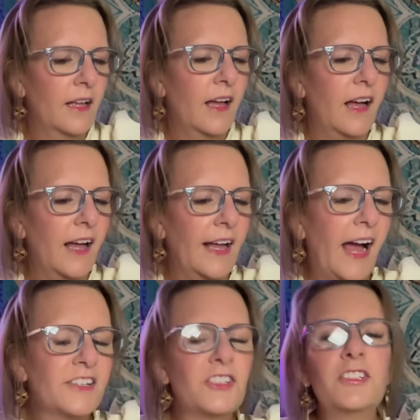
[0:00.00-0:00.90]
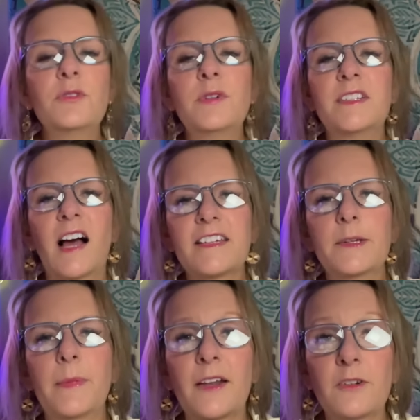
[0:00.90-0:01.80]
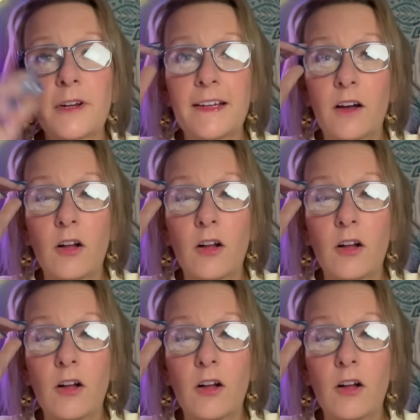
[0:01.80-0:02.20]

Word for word: I should do a documentary called The